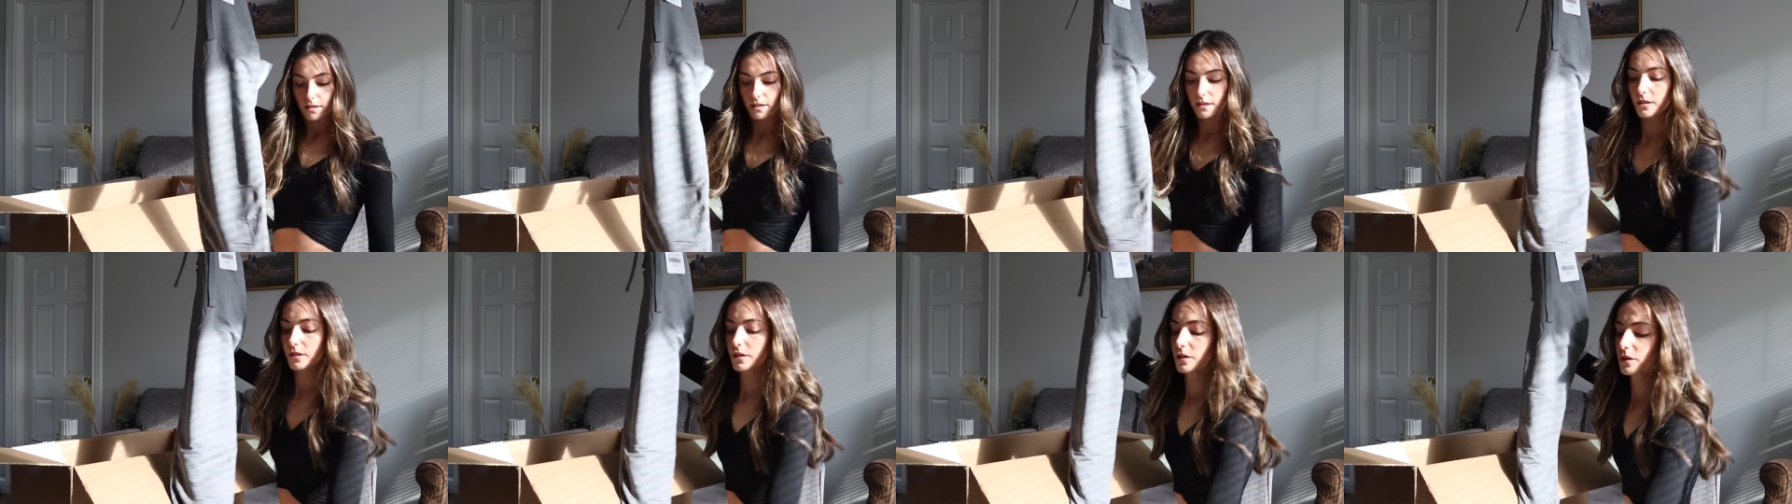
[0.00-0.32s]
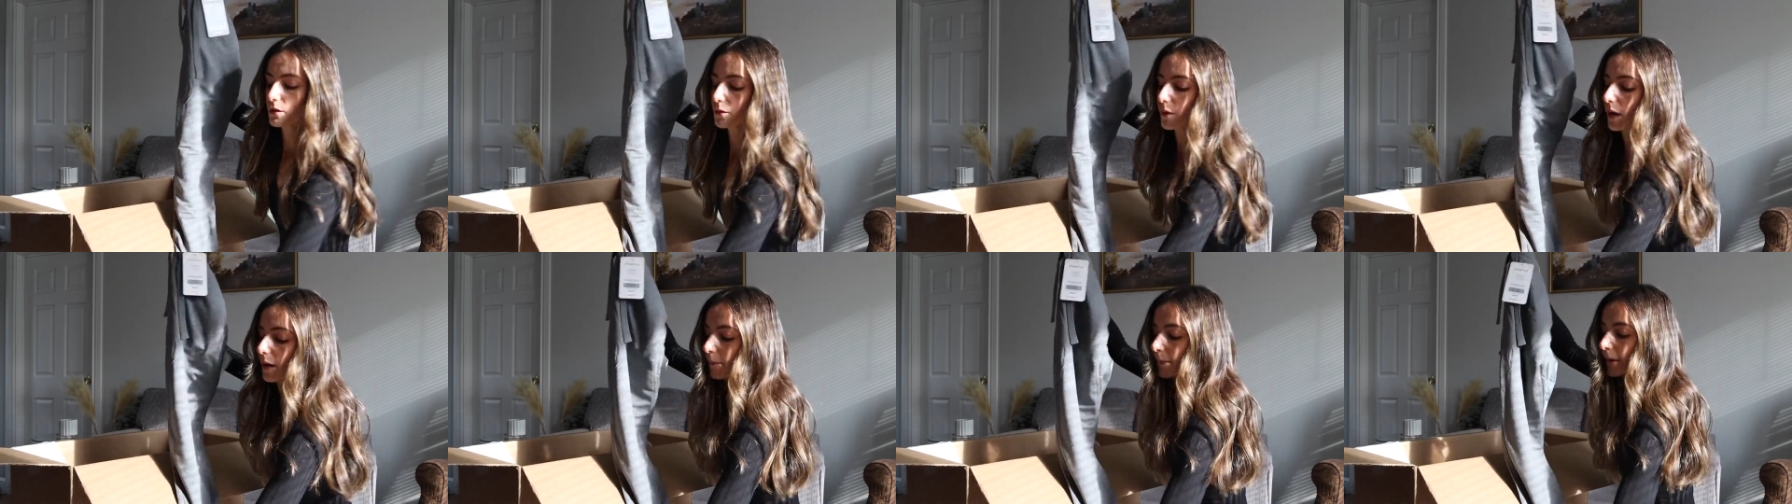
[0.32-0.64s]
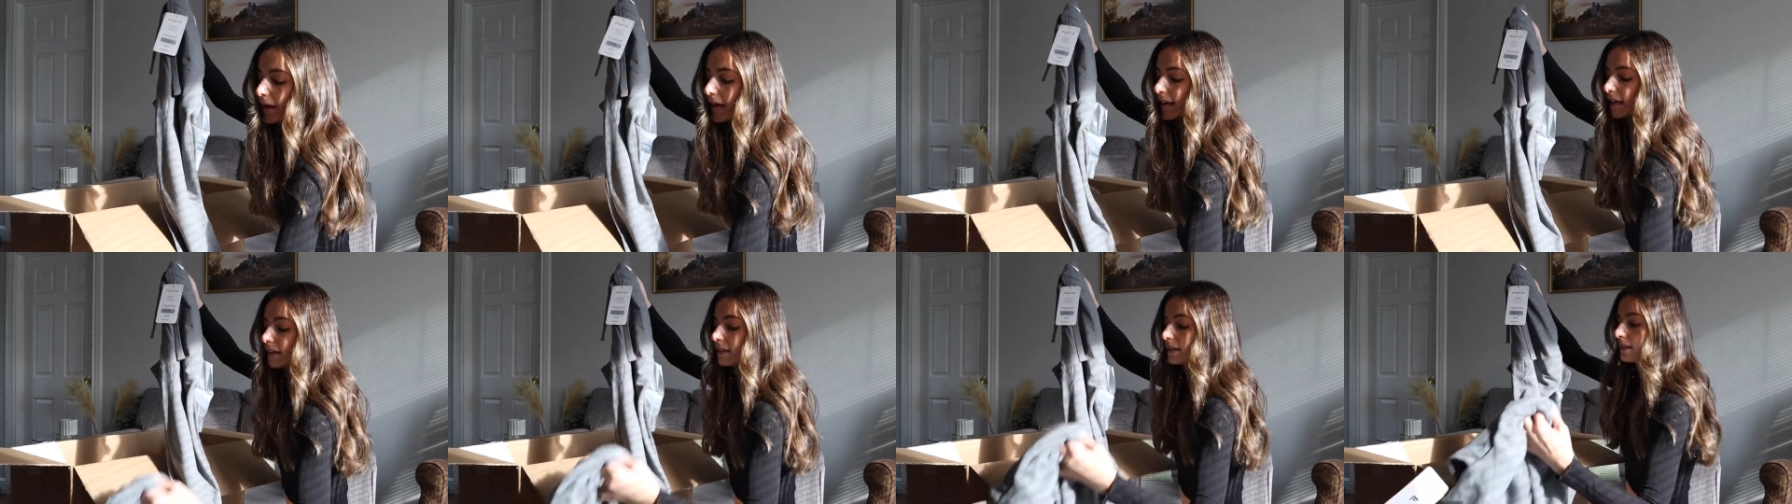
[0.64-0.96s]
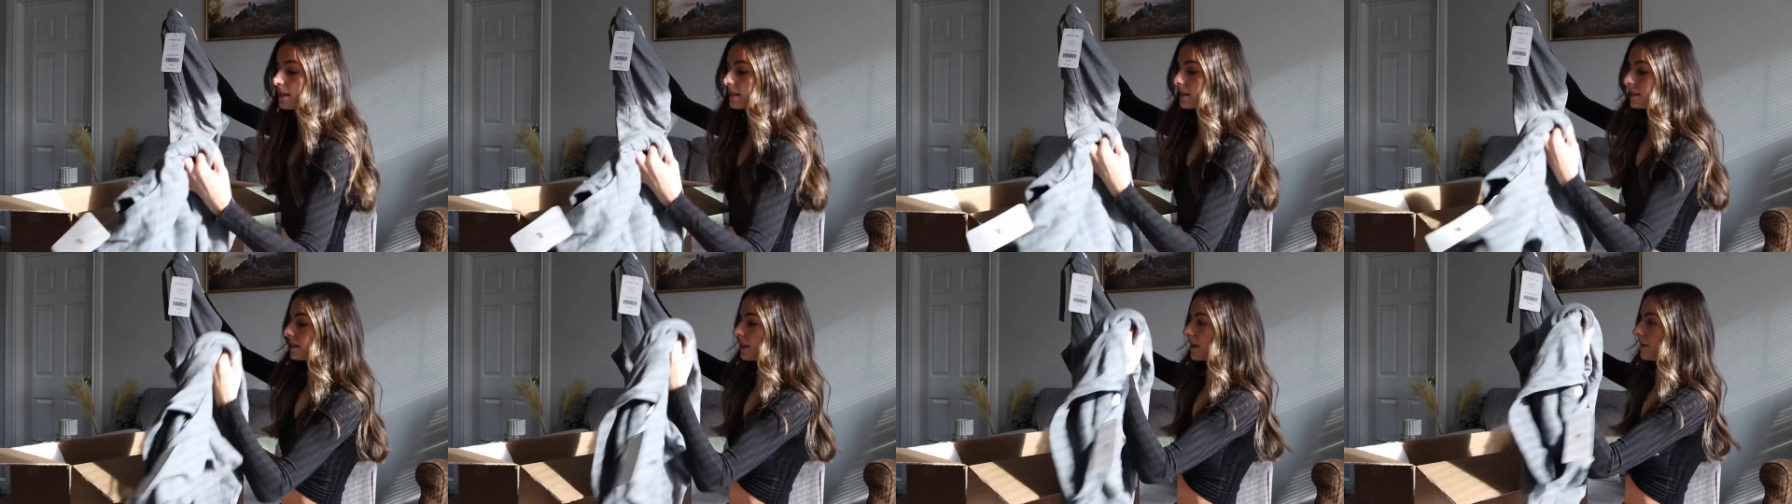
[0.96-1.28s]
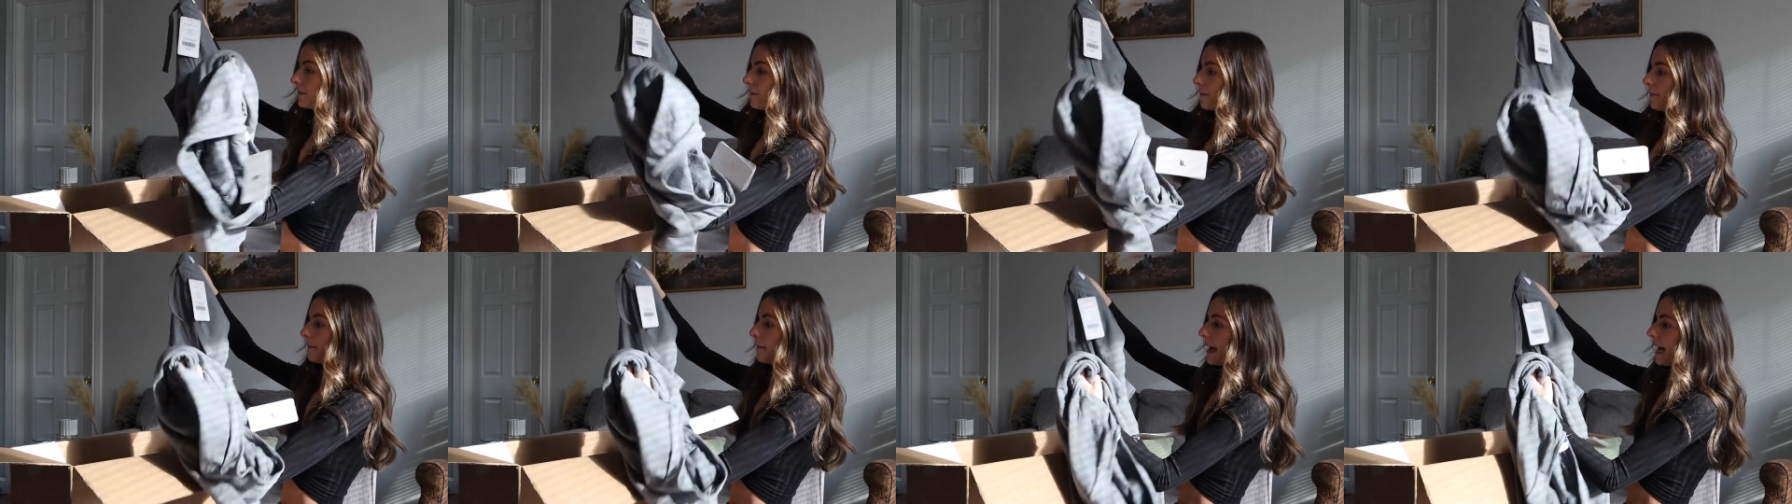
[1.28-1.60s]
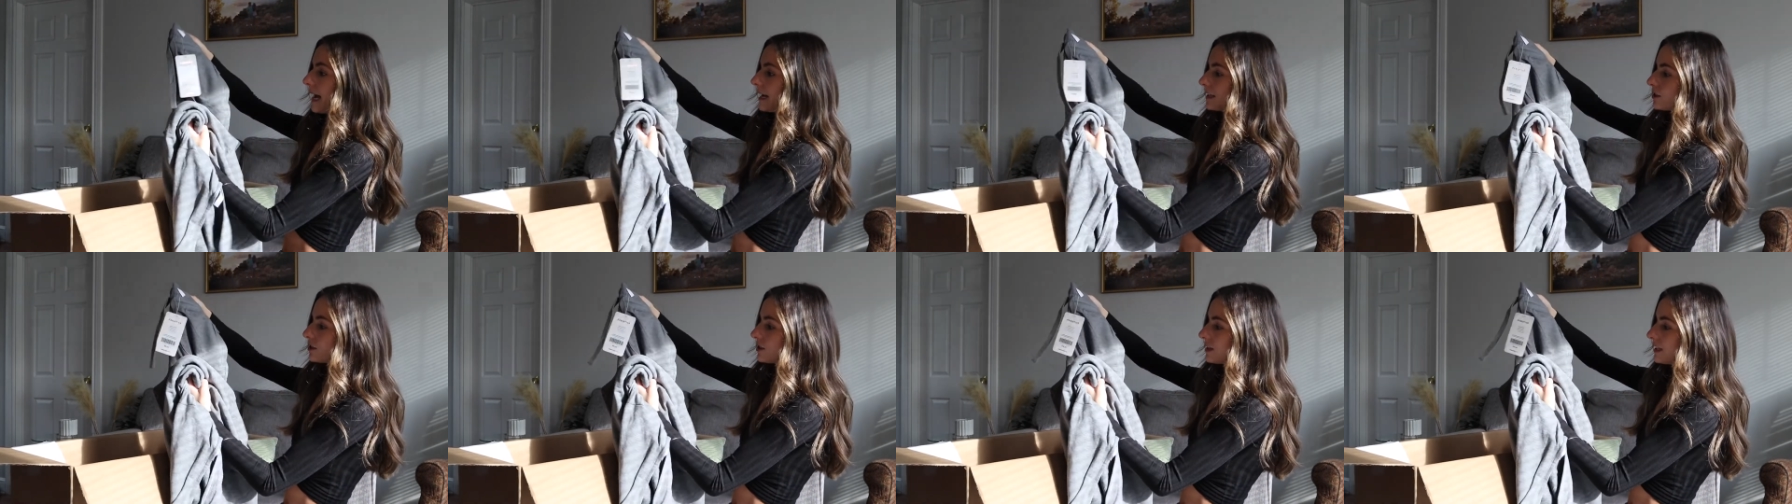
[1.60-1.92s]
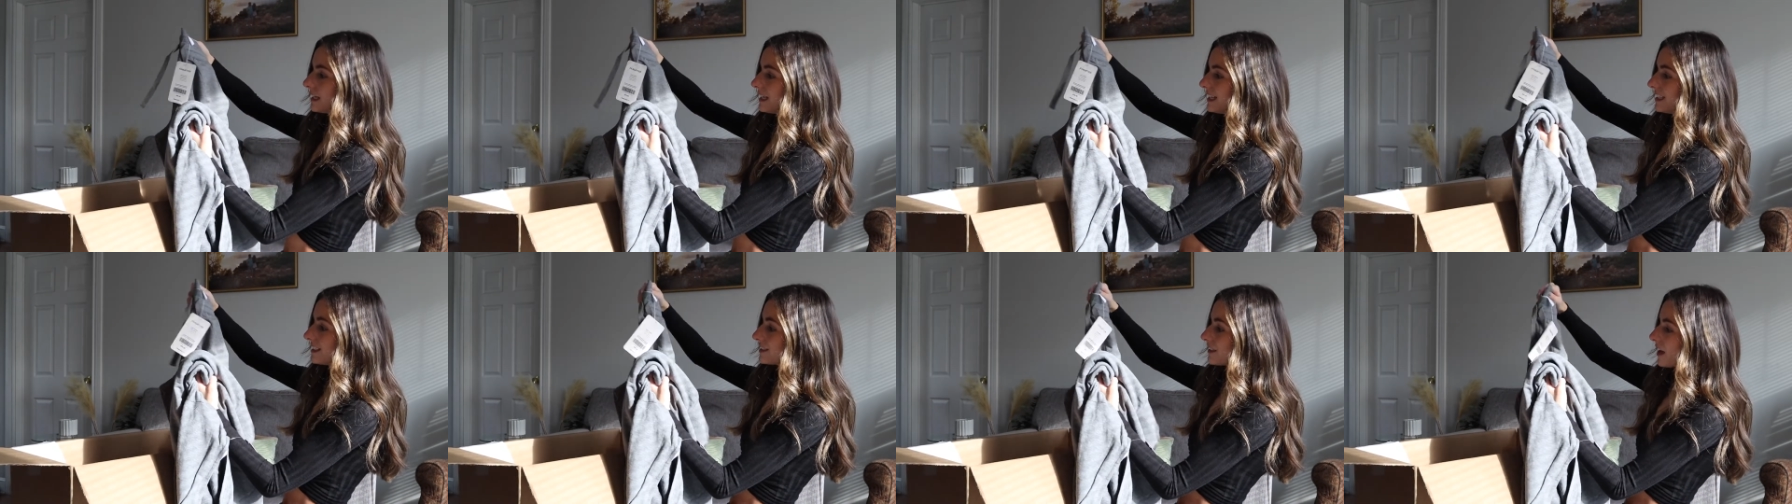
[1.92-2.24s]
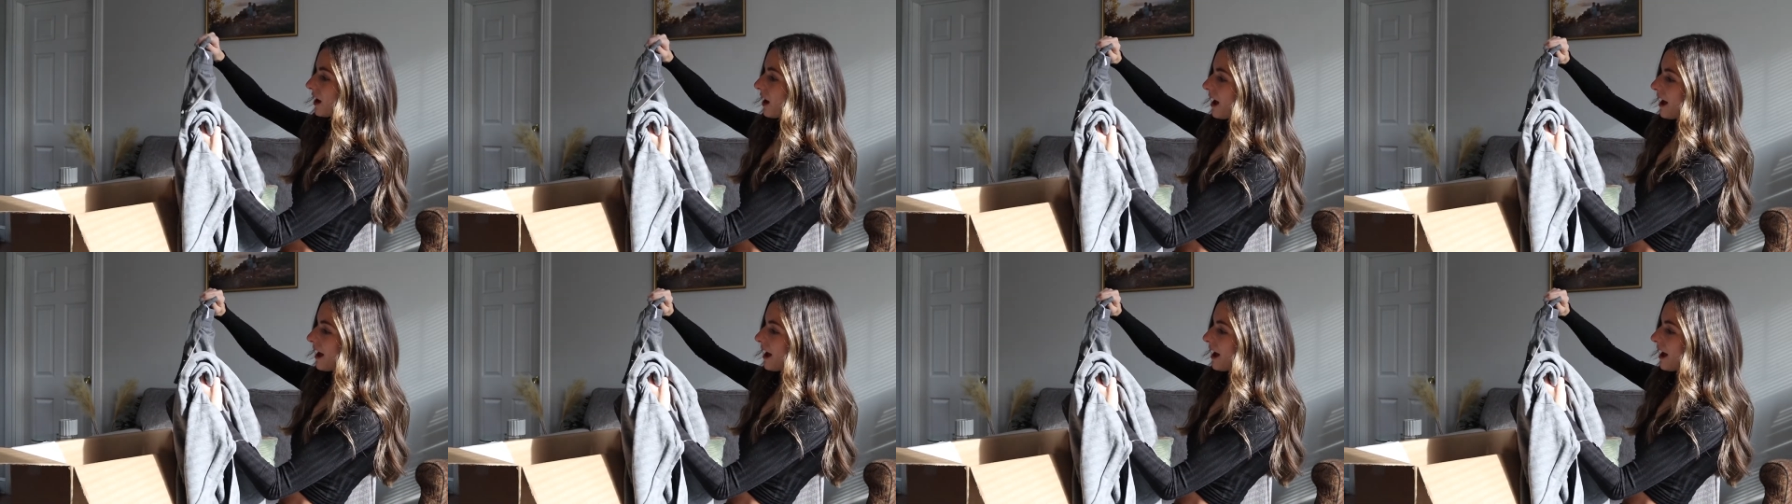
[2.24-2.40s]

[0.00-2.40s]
sweatpants to match these